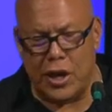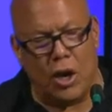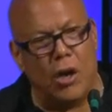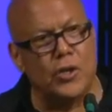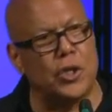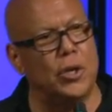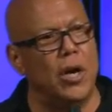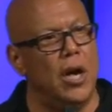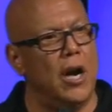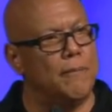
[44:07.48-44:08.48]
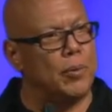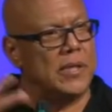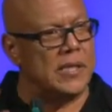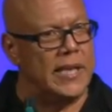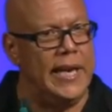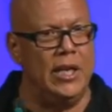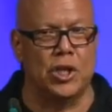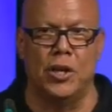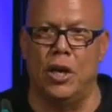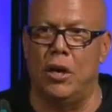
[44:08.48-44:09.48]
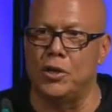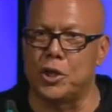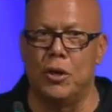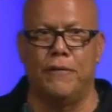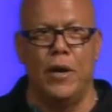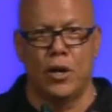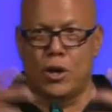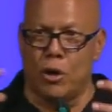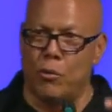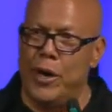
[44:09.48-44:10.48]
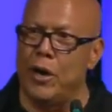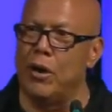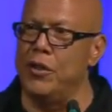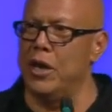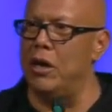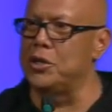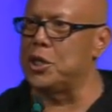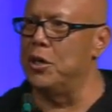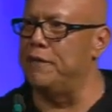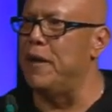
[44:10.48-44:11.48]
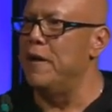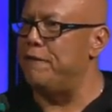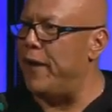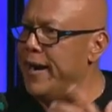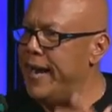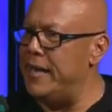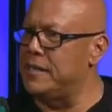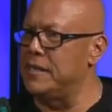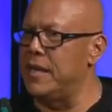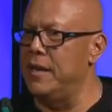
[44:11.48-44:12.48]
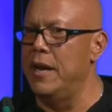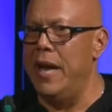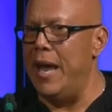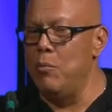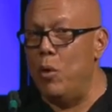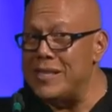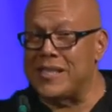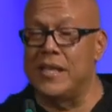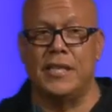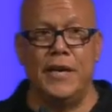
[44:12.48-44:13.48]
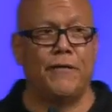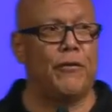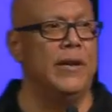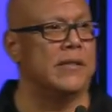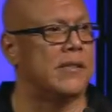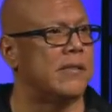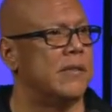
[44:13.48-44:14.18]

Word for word: altar of prestige, on the altar of career, on the altar of finances. And, and what's the difference?